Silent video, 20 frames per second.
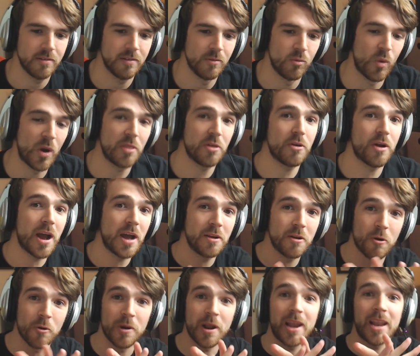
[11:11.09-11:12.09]
Whether
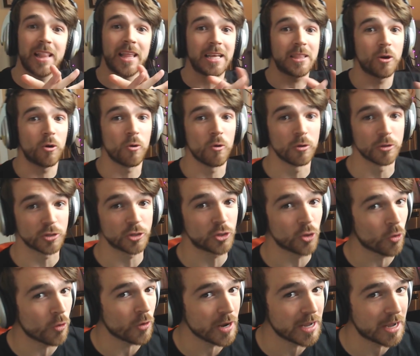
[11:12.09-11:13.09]
or not I like the whole
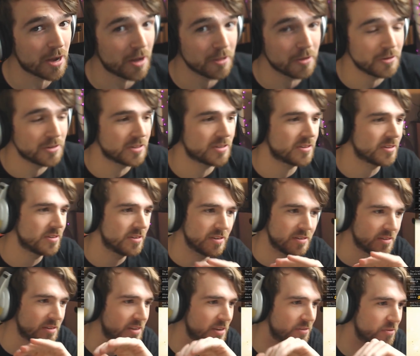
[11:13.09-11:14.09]
story in Colors
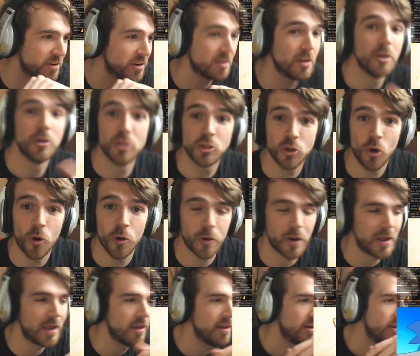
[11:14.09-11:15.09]
is a different
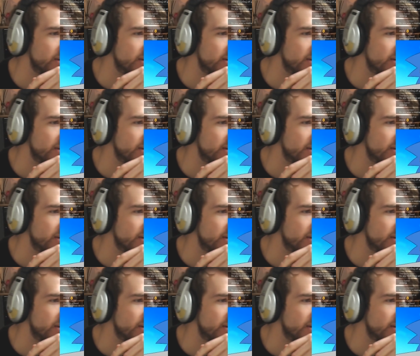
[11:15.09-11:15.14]
story.